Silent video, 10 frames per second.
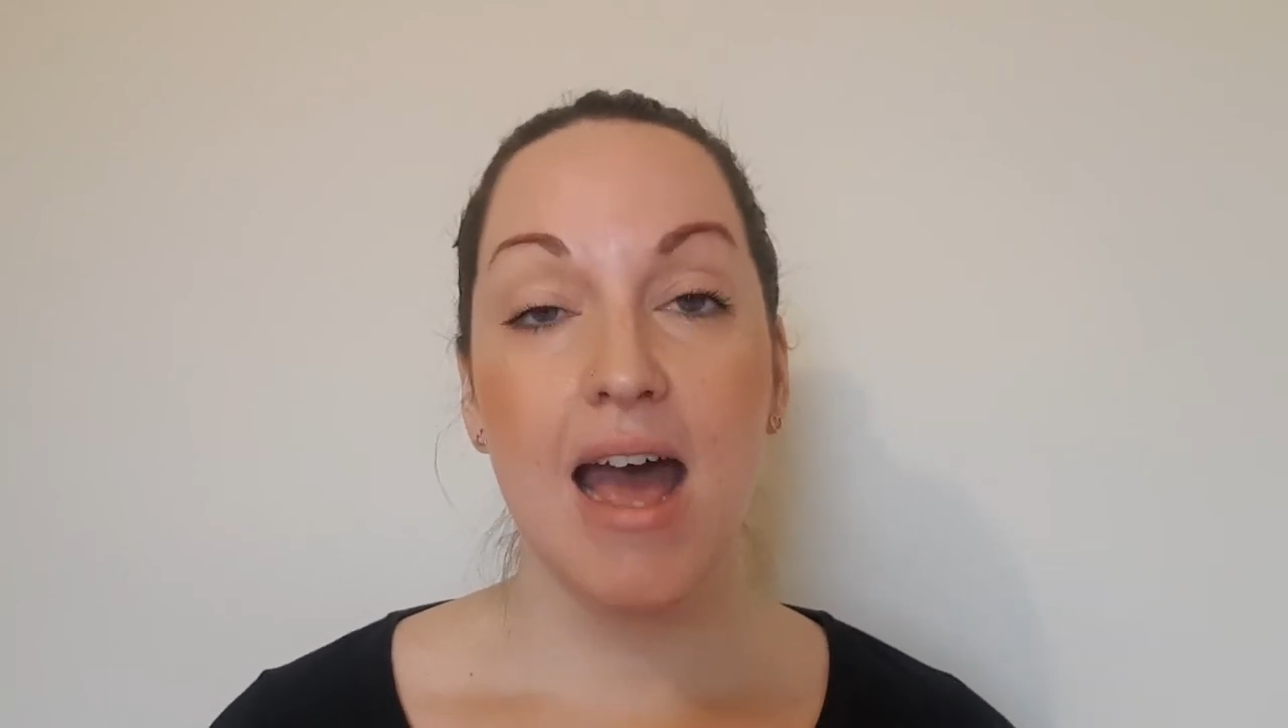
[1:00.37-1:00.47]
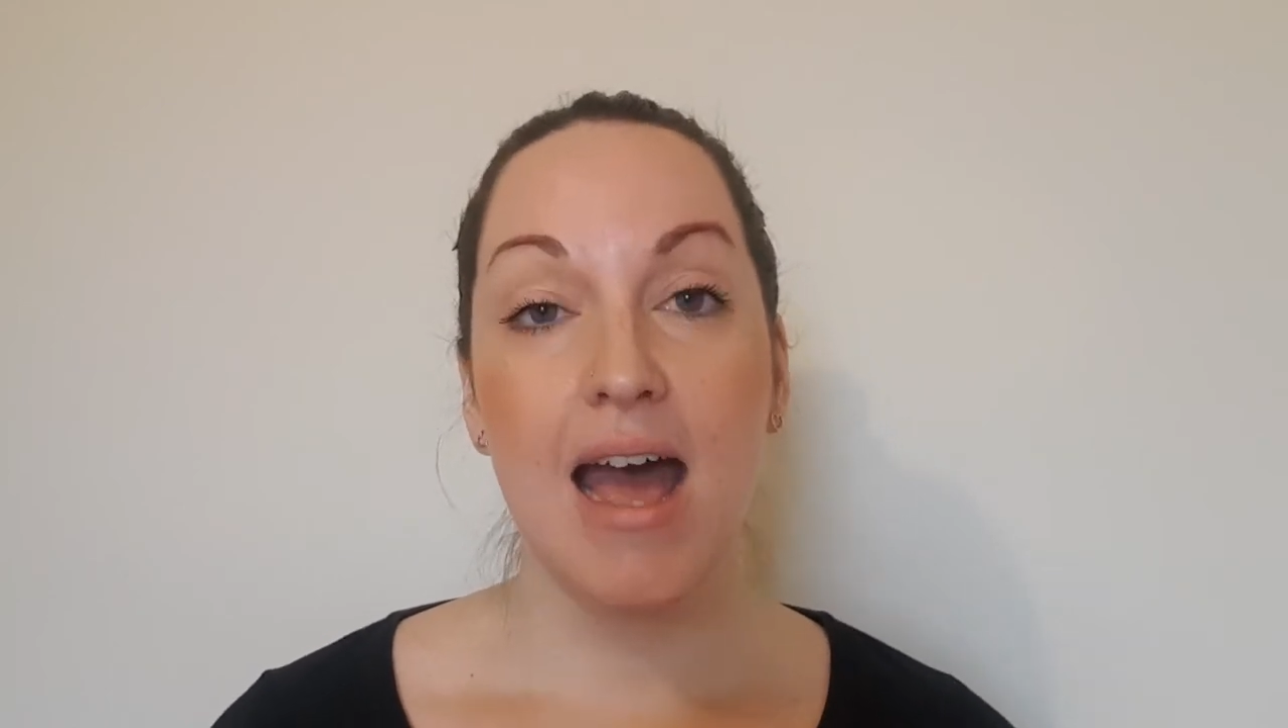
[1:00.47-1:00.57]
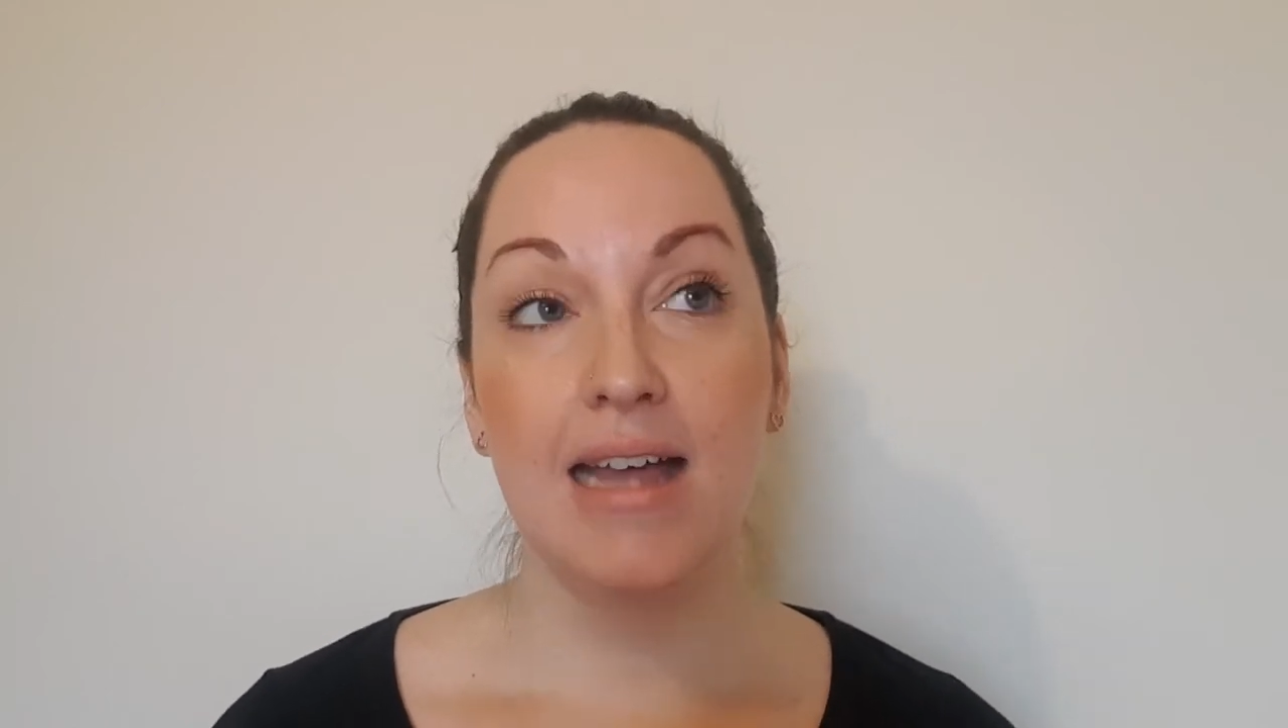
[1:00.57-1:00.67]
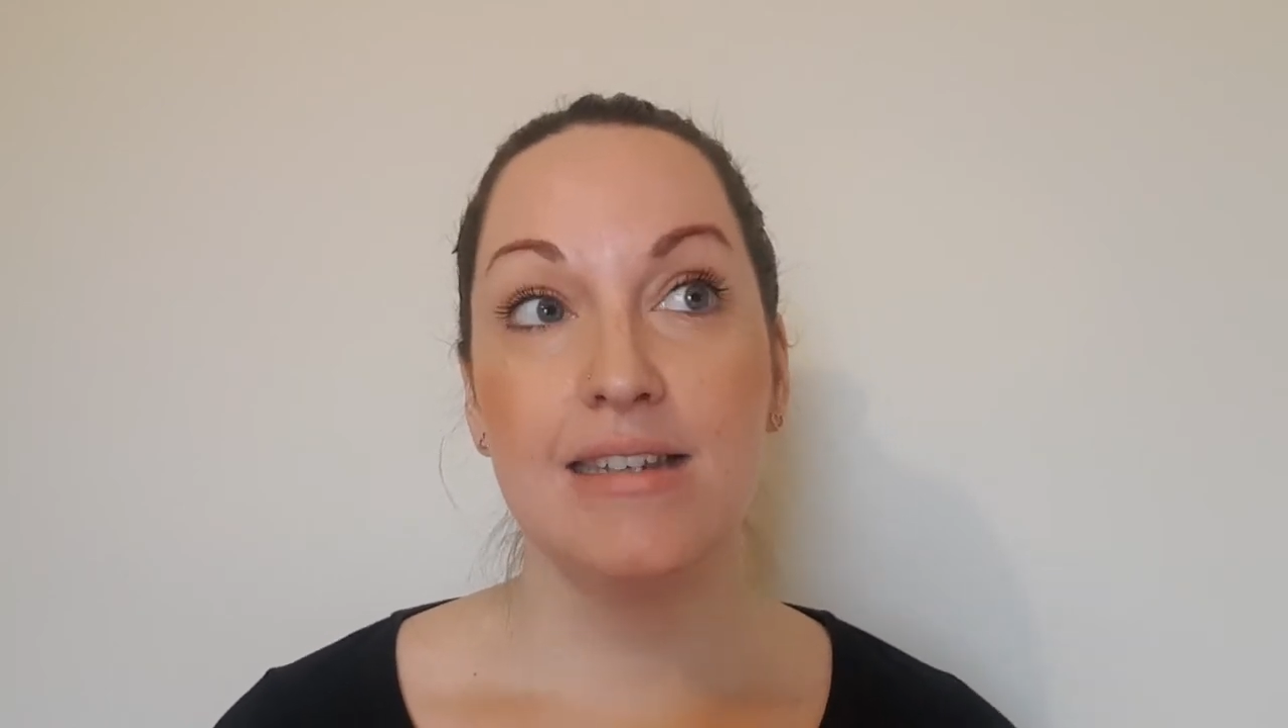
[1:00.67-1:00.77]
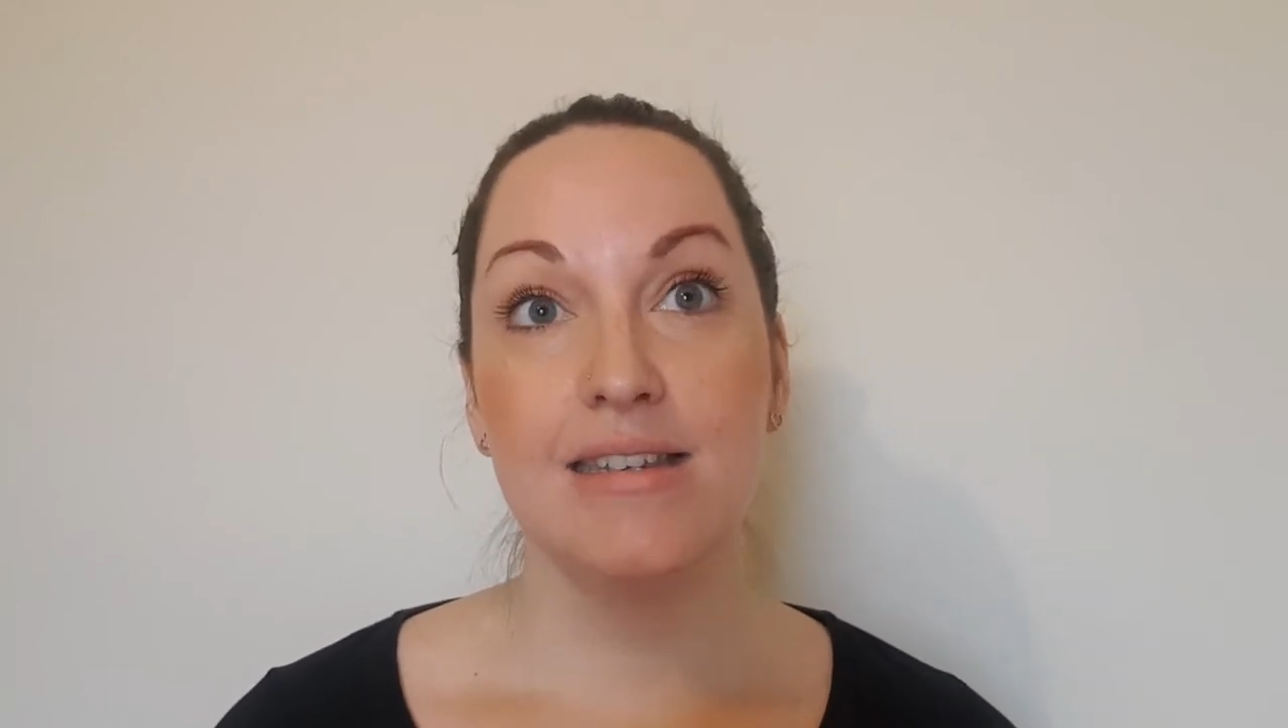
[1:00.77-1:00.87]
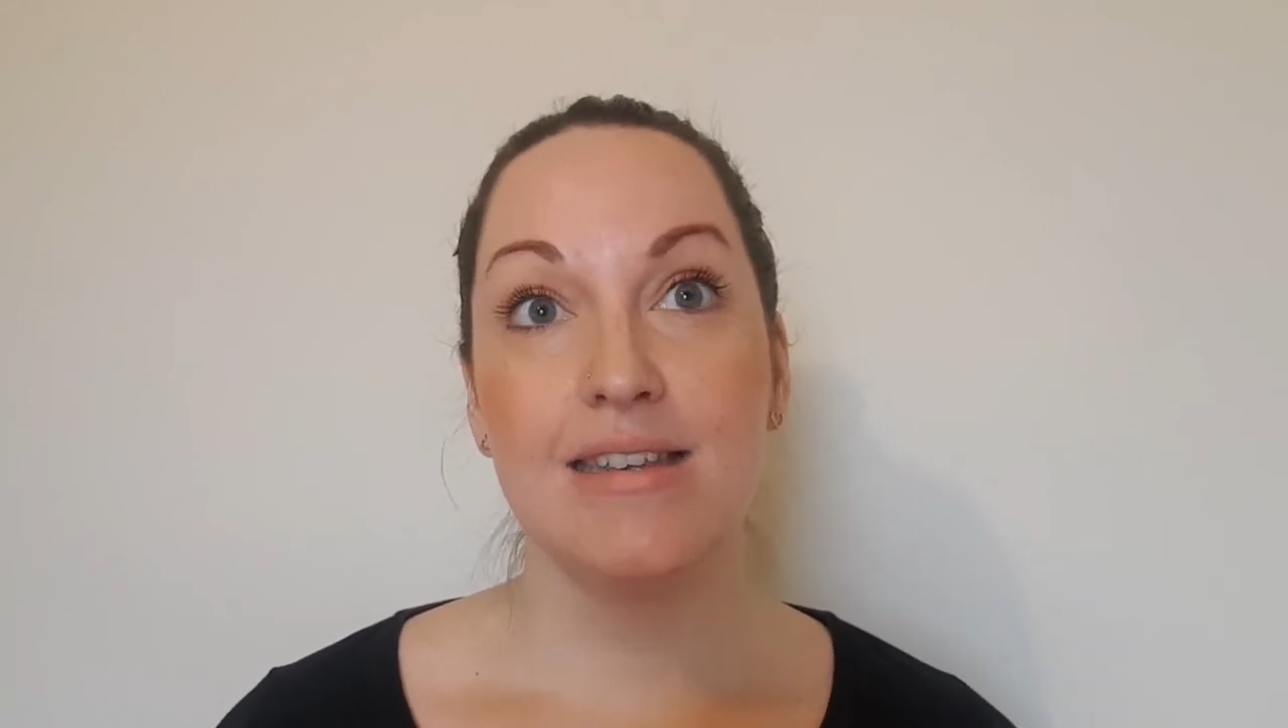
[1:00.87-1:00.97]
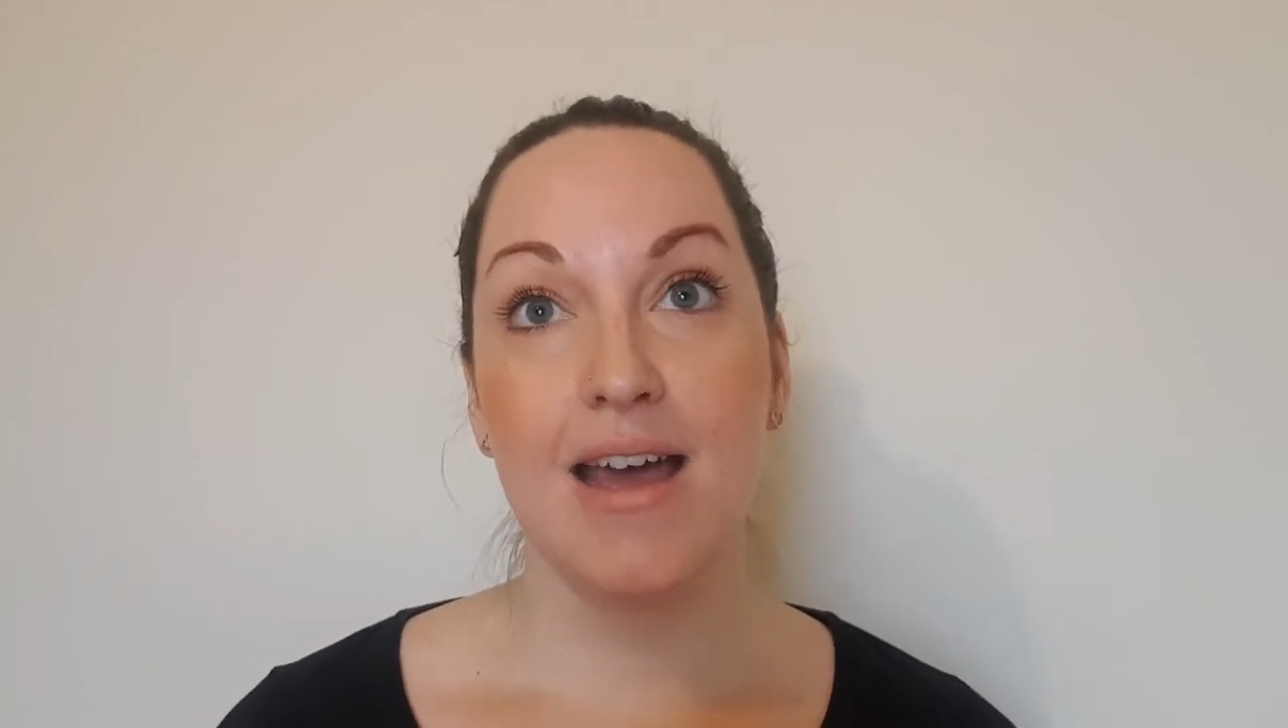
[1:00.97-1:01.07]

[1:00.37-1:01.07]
and